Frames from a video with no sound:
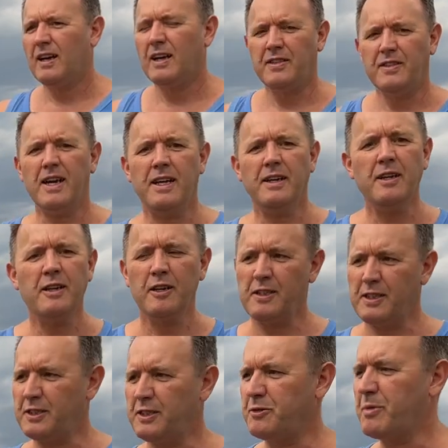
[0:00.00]
And then,
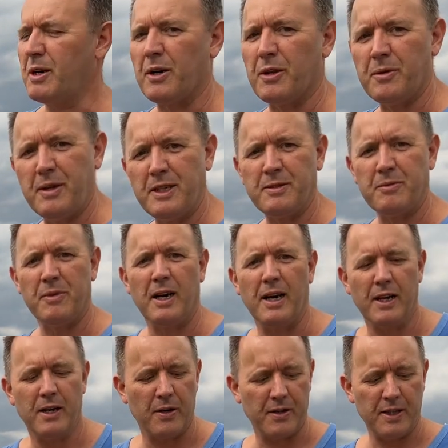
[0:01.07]
this is part of the reason why
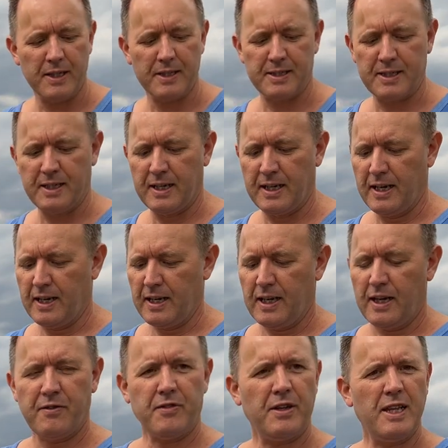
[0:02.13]
I got this,
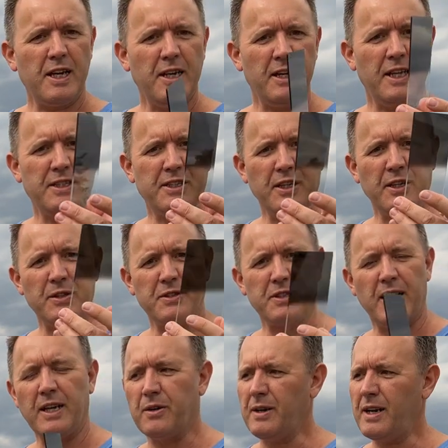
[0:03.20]
if I then need to use
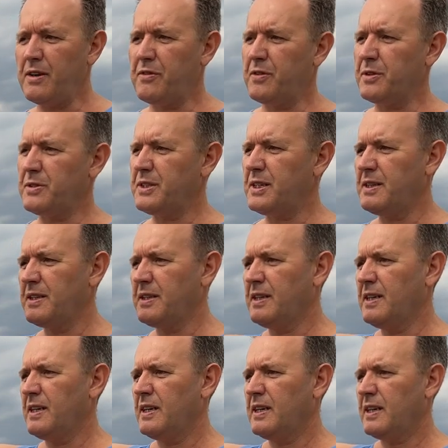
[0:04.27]
a grad filter,
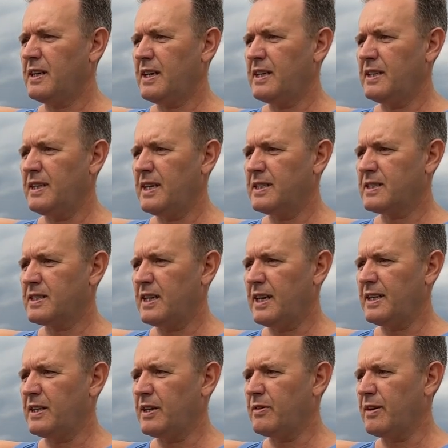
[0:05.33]
I can then
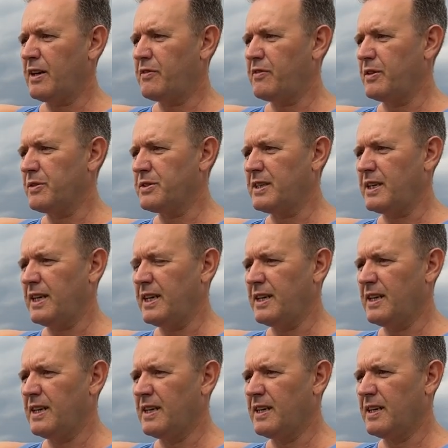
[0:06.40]
slide the grad filter
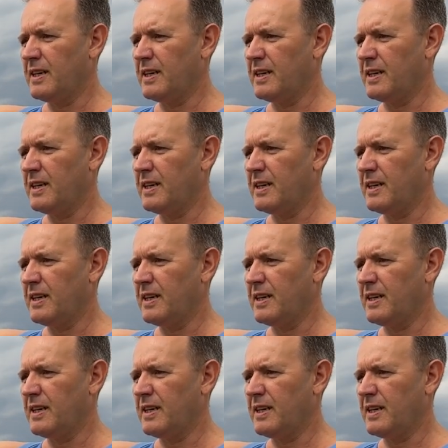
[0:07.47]
in